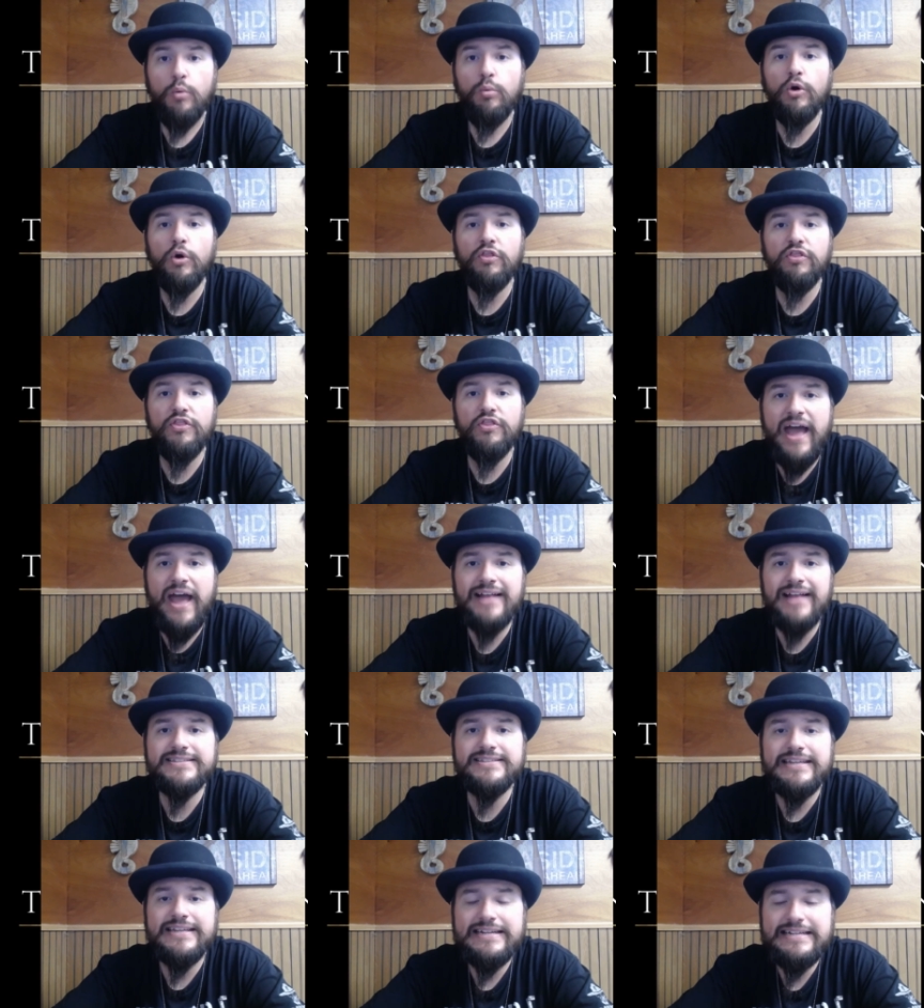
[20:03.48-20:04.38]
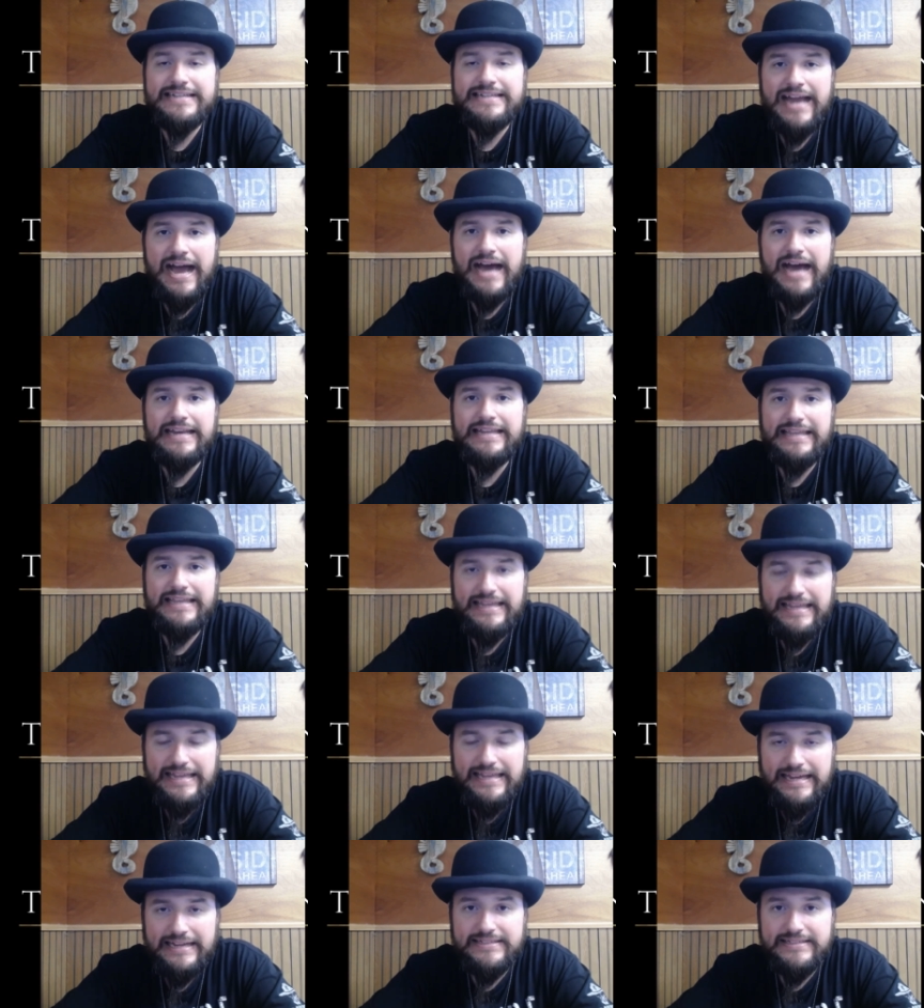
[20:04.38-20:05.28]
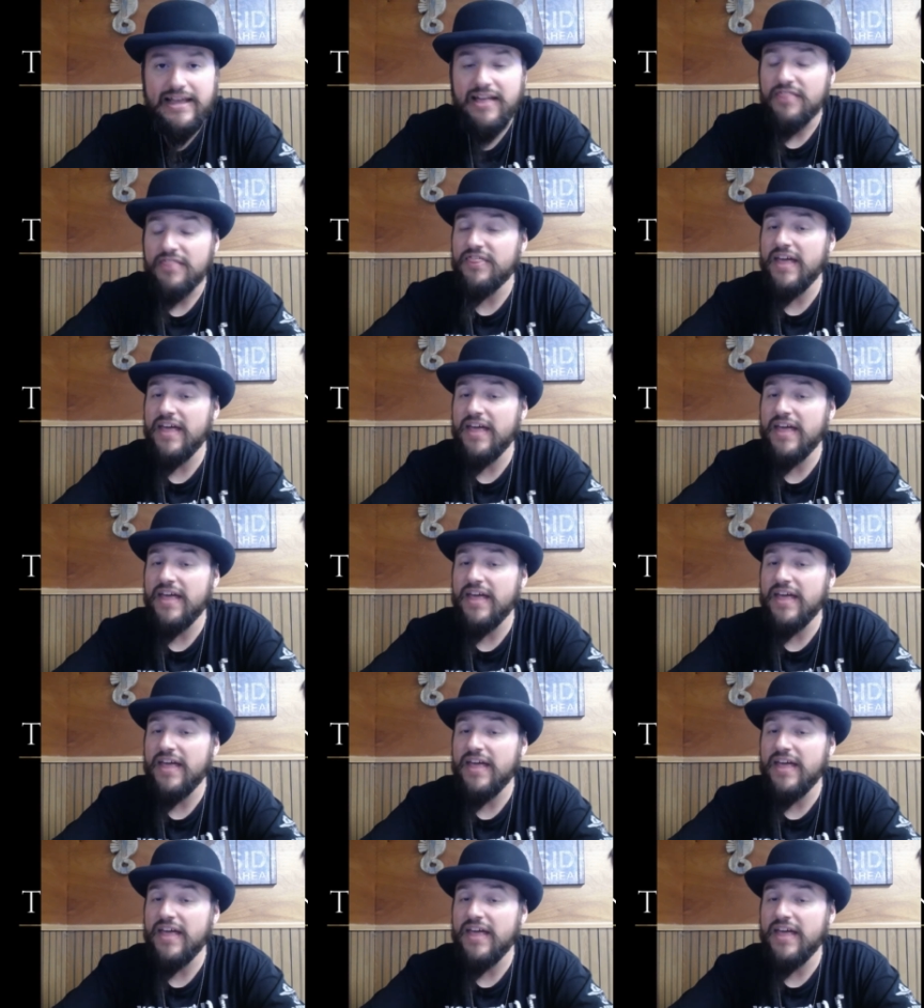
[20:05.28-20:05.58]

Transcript: Well, that's not it.